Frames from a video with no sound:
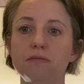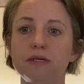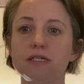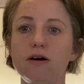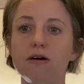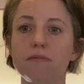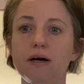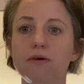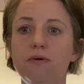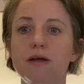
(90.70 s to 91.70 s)
me talk
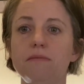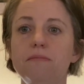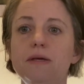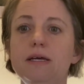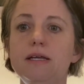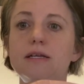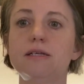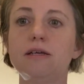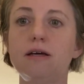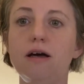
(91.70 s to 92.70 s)
about quite a
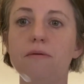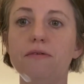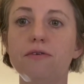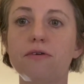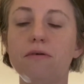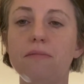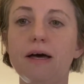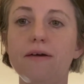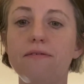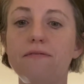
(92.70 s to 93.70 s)
bit, if you're on
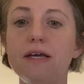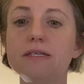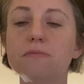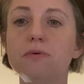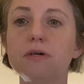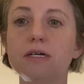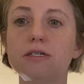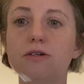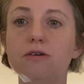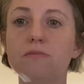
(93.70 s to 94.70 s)
my Facebook,
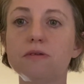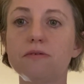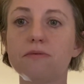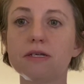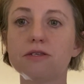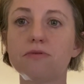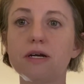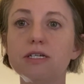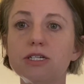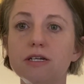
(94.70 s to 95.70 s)
in terms of the
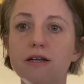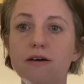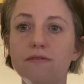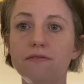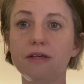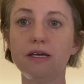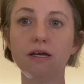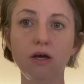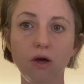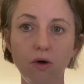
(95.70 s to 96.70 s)
restoration of the
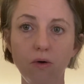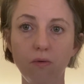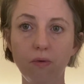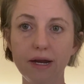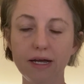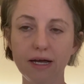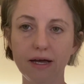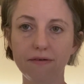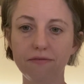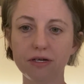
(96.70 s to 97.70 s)
wedding
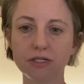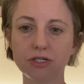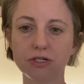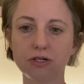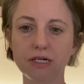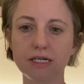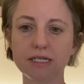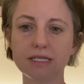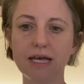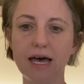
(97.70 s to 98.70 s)
cake fixture,
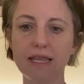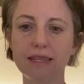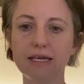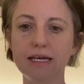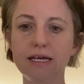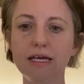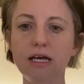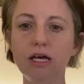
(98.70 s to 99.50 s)
is that the